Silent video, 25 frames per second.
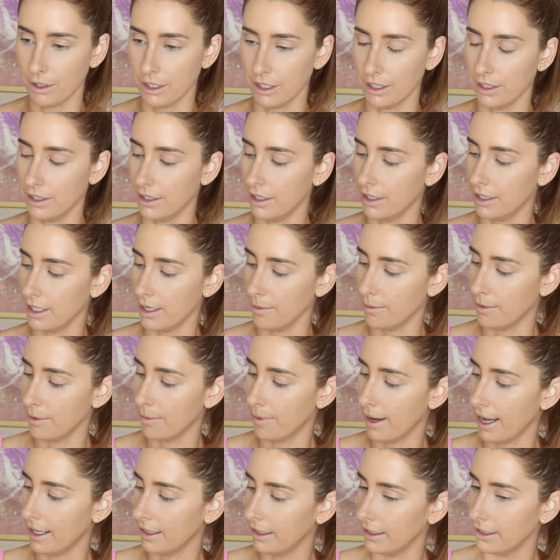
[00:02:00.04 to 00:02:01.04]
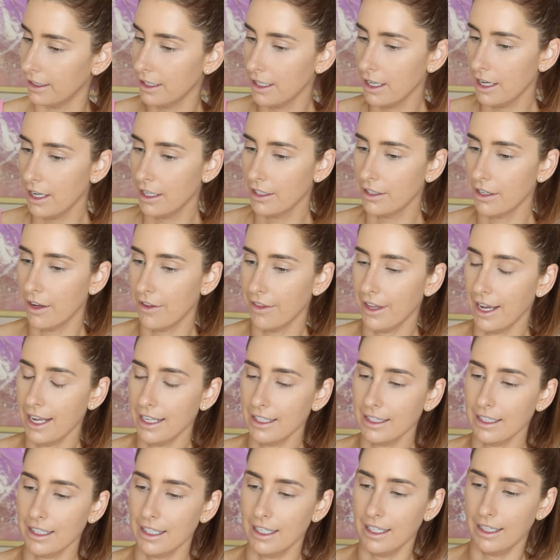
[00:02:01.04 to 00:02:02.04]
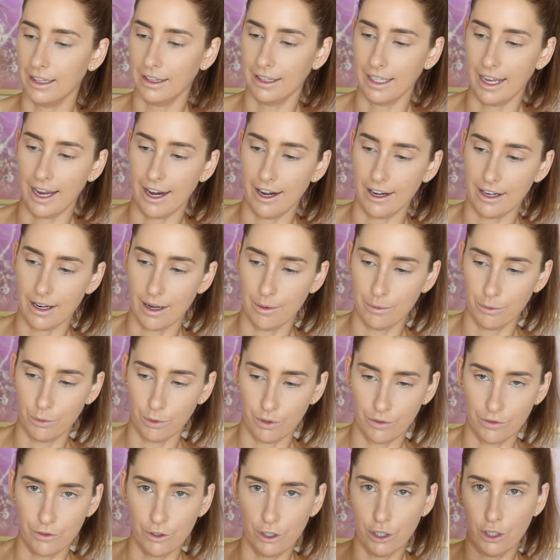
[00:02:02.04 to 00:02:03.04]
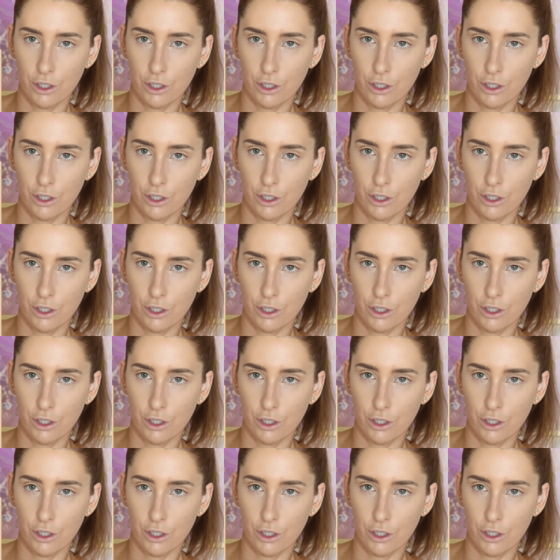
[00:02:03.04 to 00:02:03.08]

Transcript: which is the deeper palette. So that's it there. It comes with